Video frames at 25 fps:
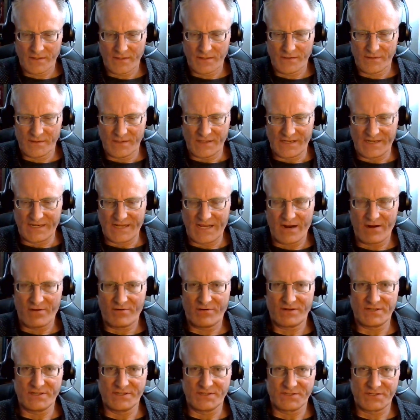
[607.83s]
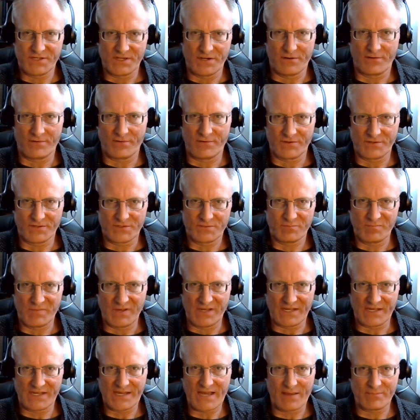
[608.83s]
The inheritance here is
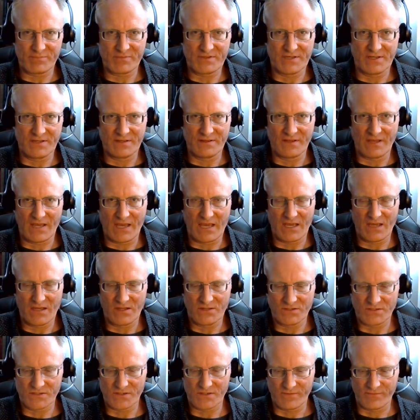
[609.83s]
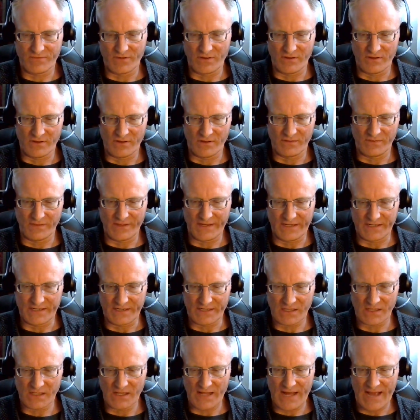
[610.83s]
being kept in the hands of the landed
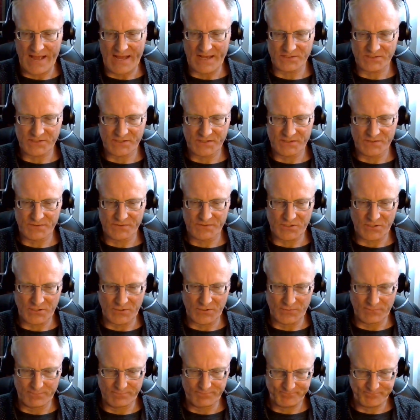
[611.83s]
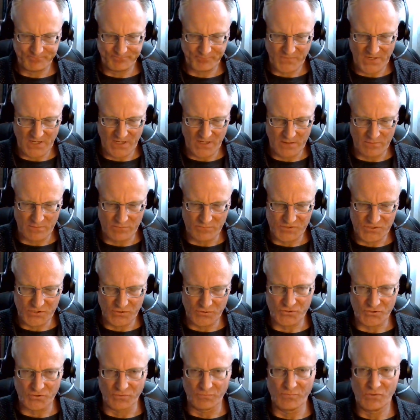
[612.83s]
class. So
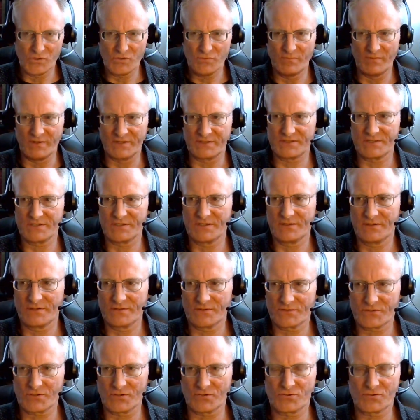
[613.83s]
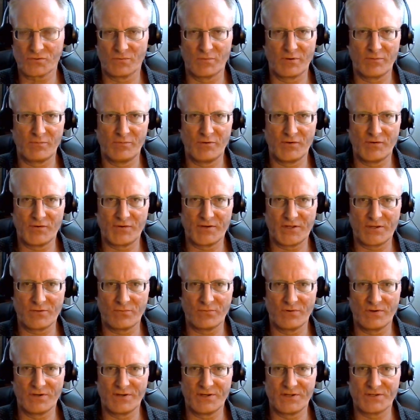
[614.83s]
social movement, social mobility
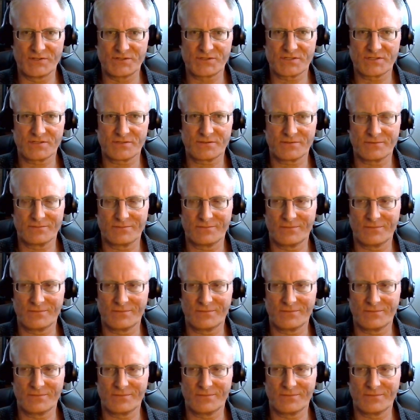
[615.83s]
was